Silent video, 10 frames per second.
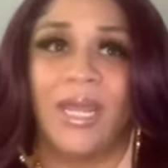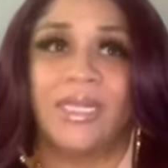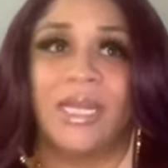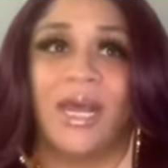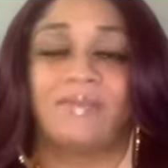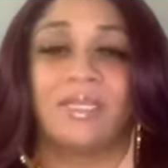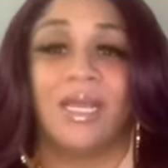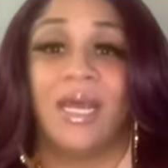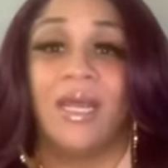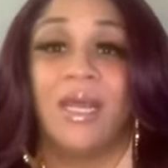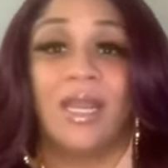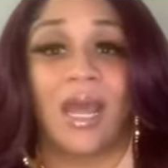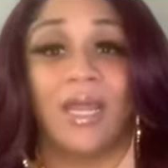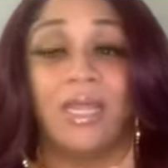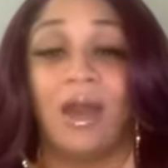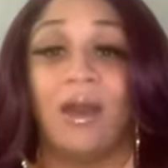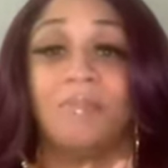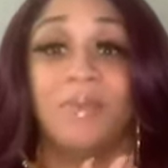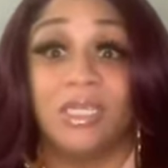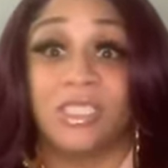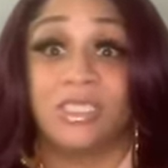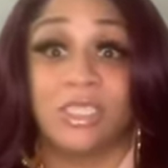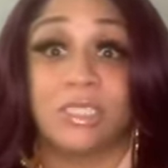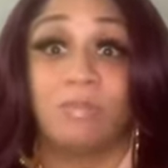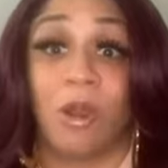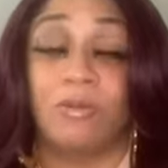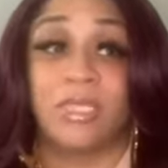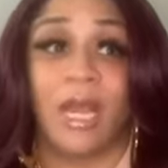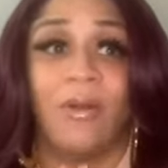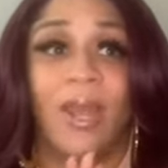And then after that, like y'all, Misha just broke down.